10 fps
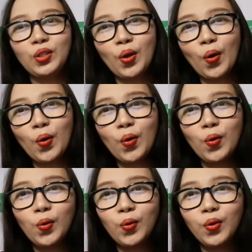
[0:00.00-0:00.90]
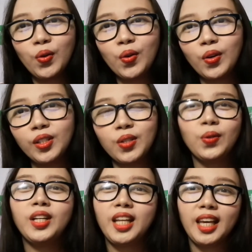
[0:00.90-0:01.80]
no
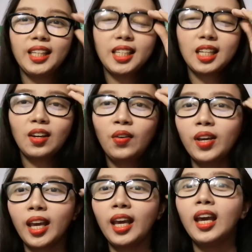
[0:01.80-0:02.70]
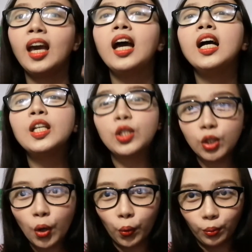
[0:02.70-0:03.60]
student yet. Okay,
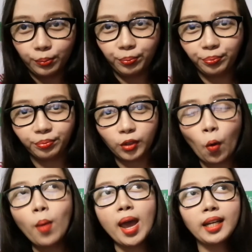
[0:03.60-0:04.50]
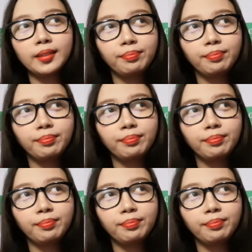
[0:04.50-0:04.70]
so going back.